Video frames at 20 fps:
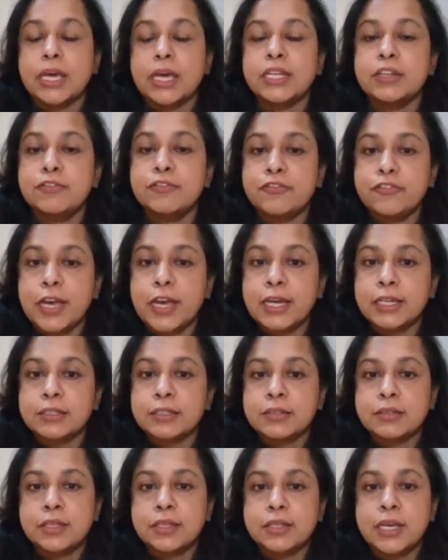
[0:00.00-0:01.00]
And in
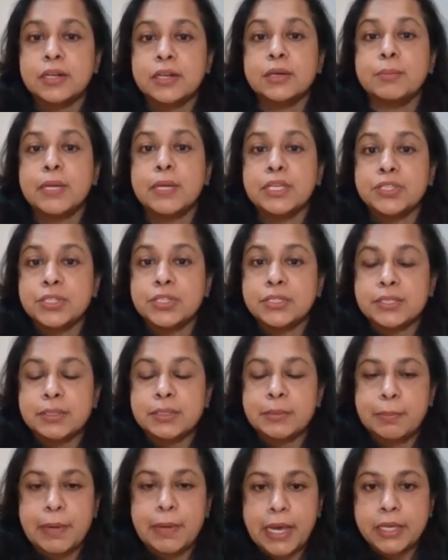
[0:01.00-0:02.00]
fact, they are a major
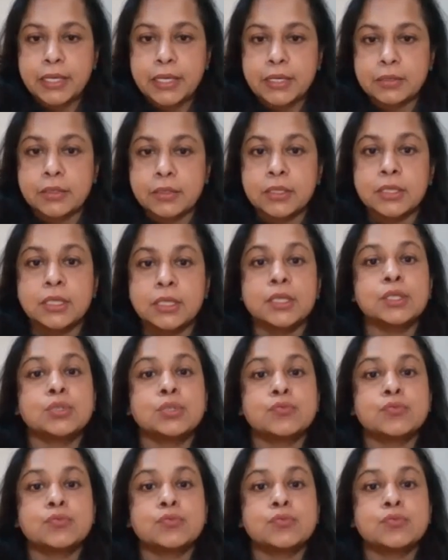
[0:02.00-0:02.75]
supplier